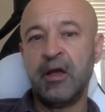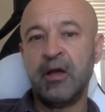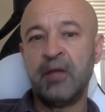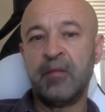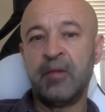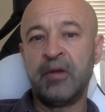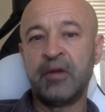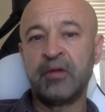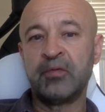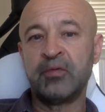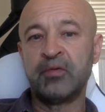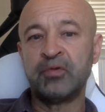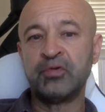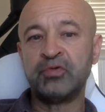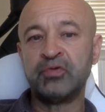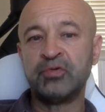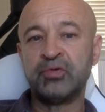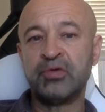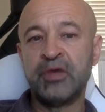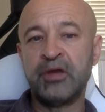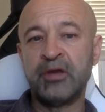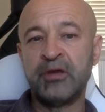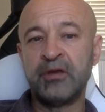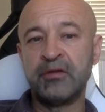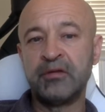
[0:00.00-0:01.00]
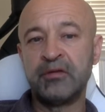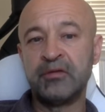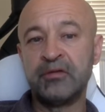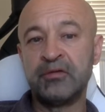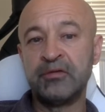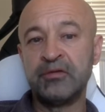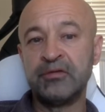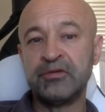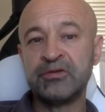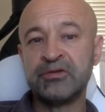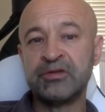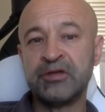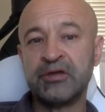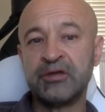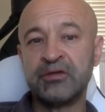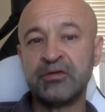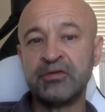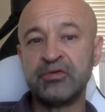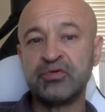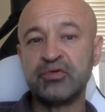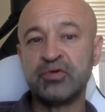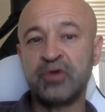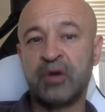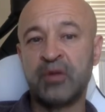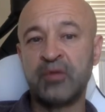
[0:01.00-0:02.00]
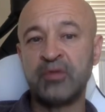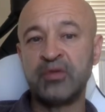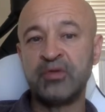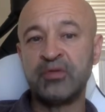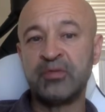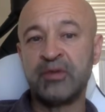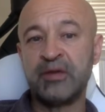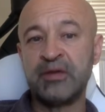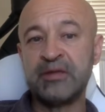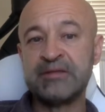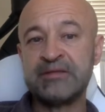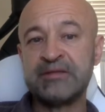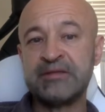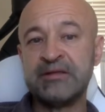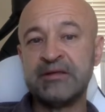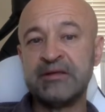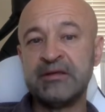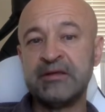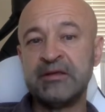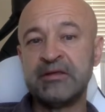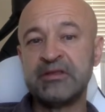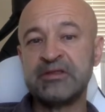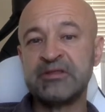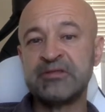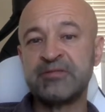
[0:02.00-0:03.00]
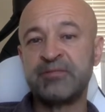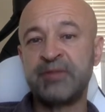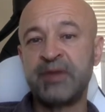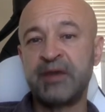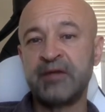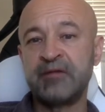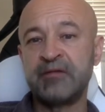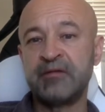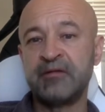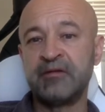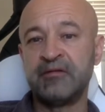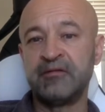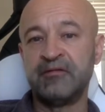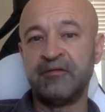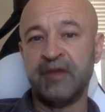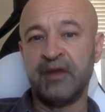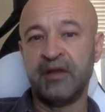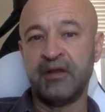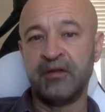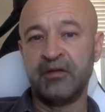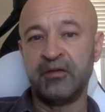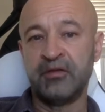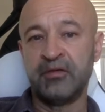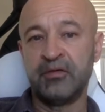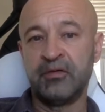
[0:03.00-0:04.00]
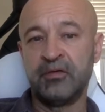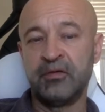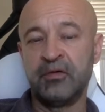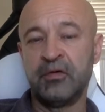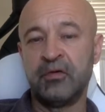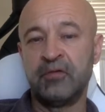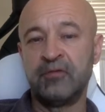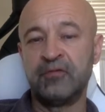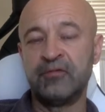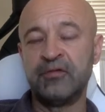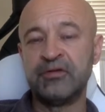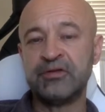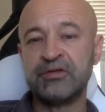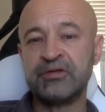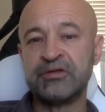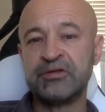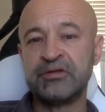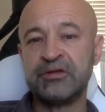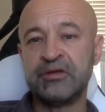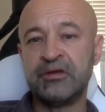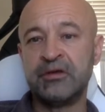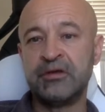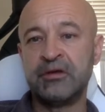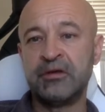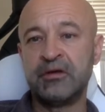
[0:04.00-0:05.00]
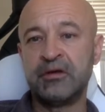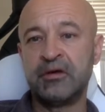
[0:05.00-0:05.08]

But what you can do instead is to optimize the expected value of this thing,